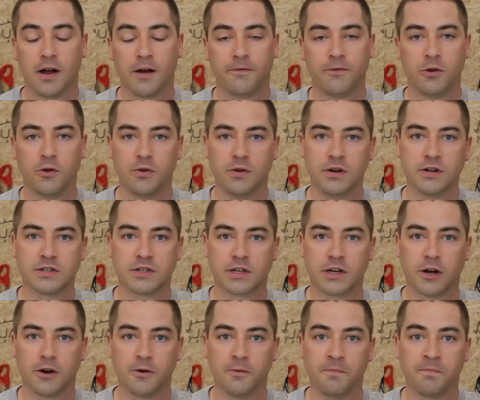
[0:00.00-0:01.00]
a few years
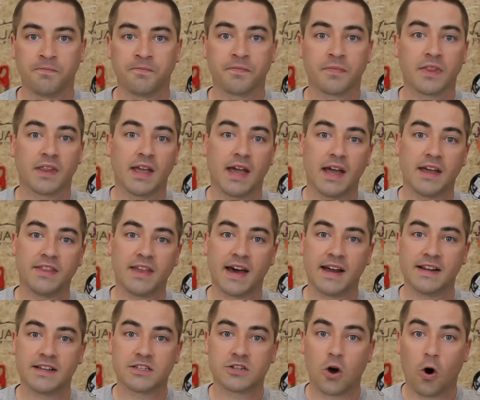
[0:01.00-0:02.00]
ago, and
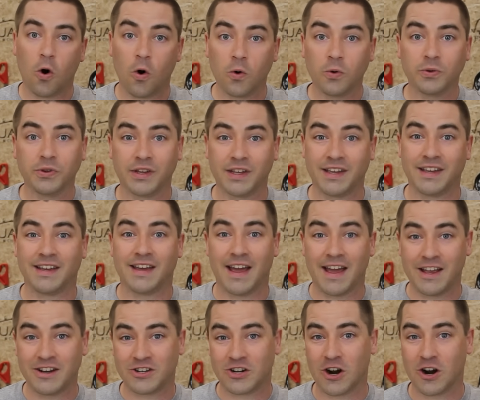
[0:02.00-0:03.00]
that is only
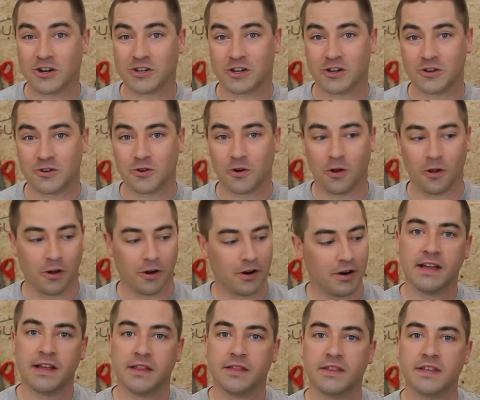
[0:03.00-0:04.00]
a charge controller.